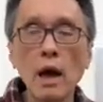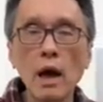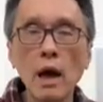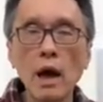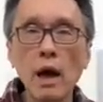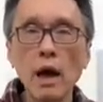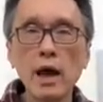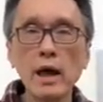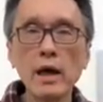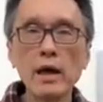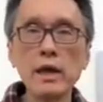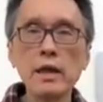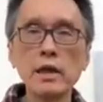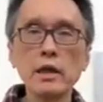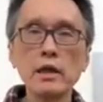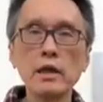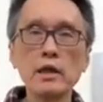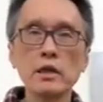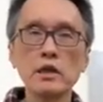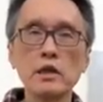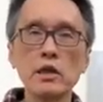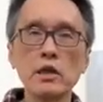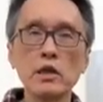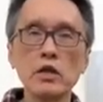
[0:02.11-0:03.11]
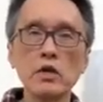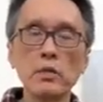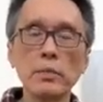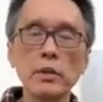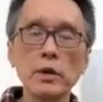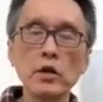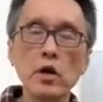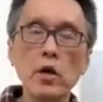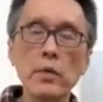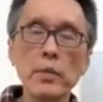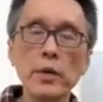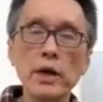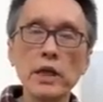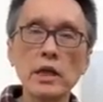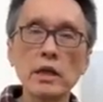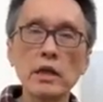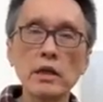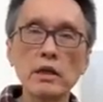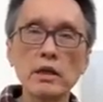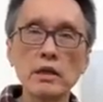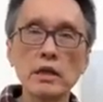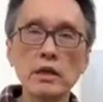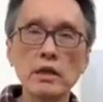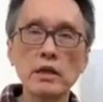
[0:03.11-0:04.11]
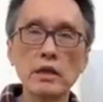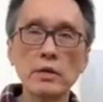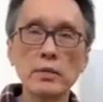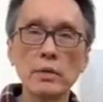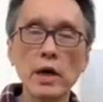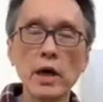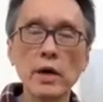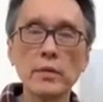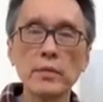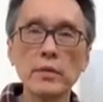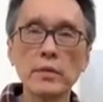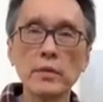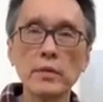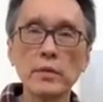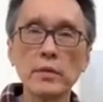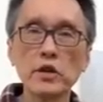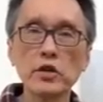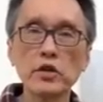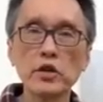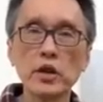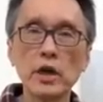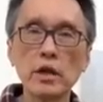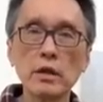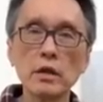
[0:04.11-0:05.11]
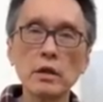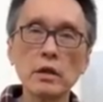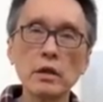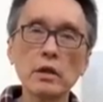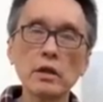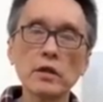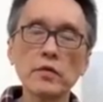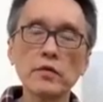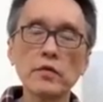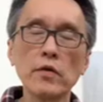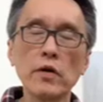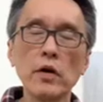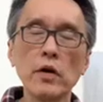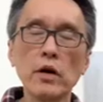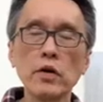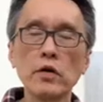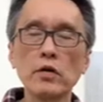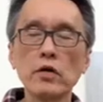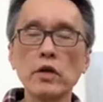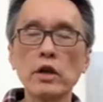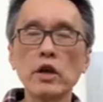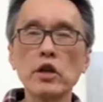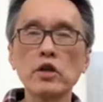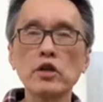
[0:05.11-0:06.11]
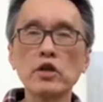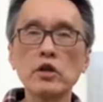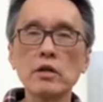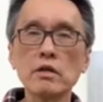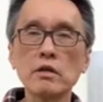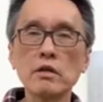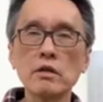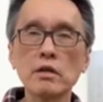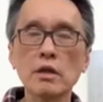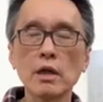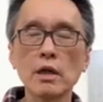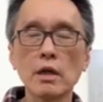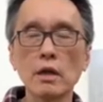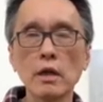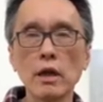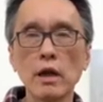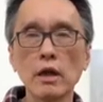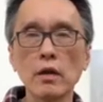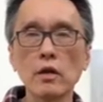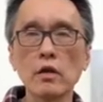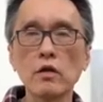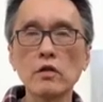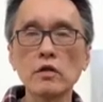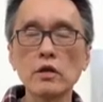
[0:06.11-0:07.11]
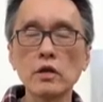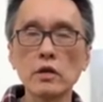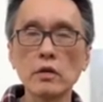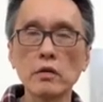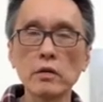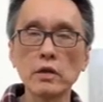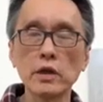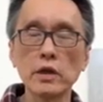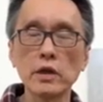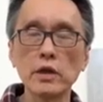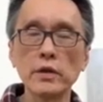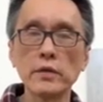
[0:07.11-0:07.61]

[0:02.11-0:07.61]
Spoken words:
Hi, it is the Human Operating System time. This channel is for education and technology only.